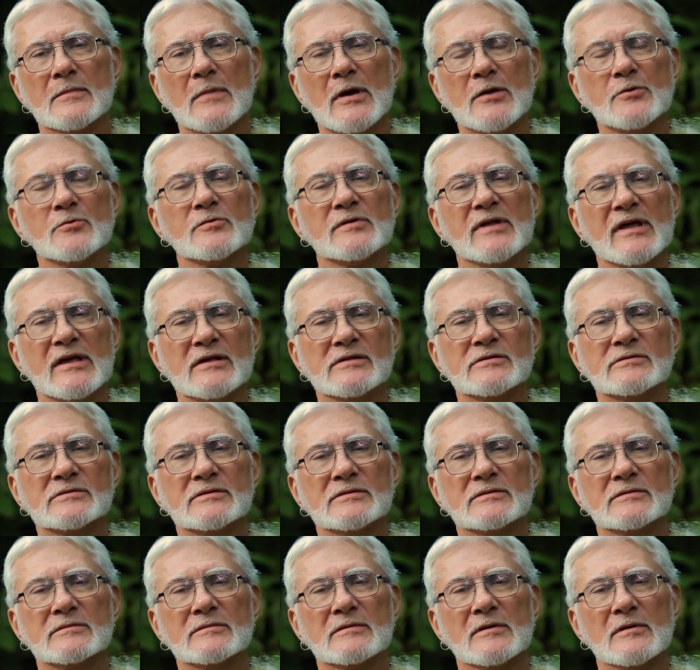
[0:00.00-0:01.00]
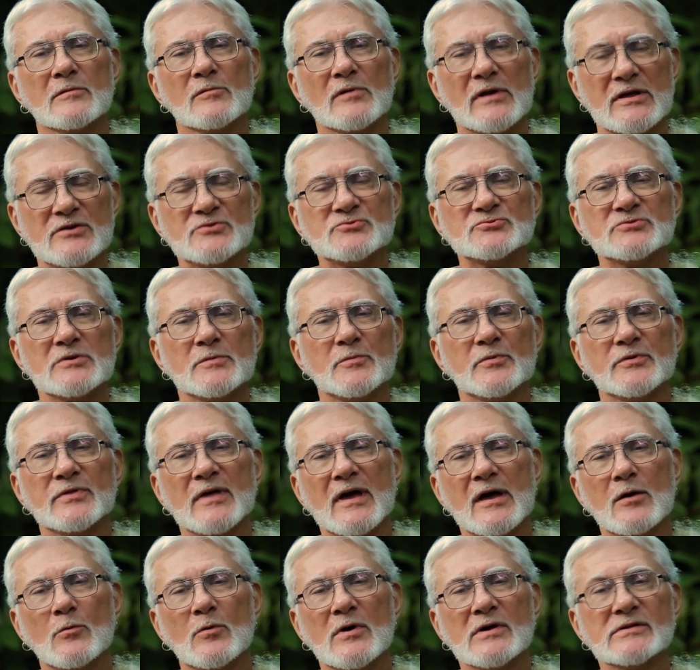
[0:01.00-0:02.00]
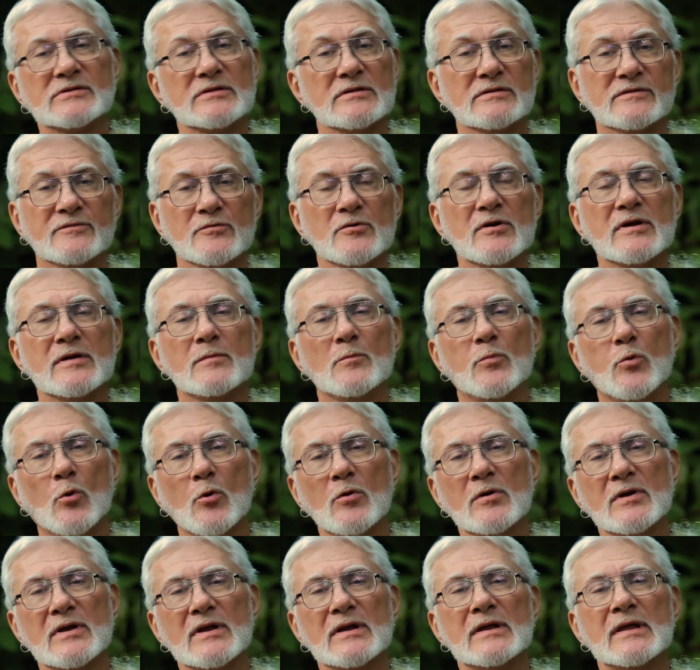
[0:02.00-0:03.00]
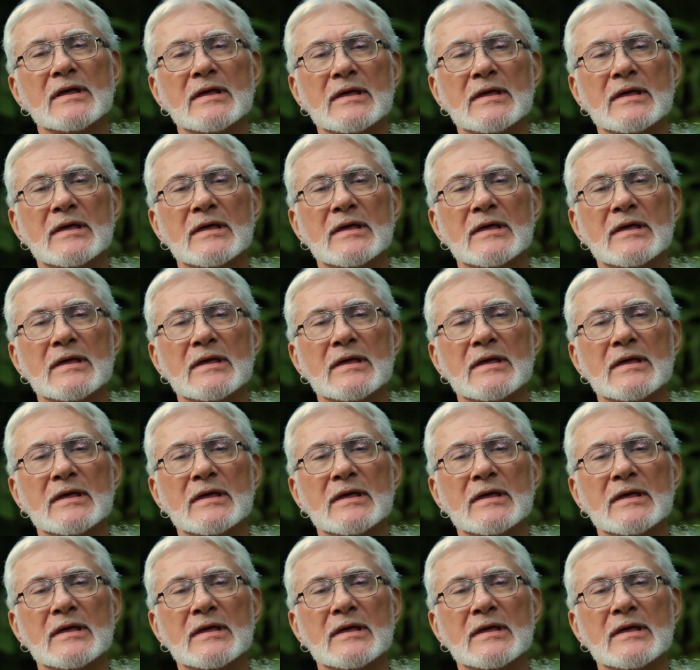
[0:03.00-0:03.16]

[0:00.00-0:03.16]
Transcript: undertakes a relationship with ayahuasca is very important.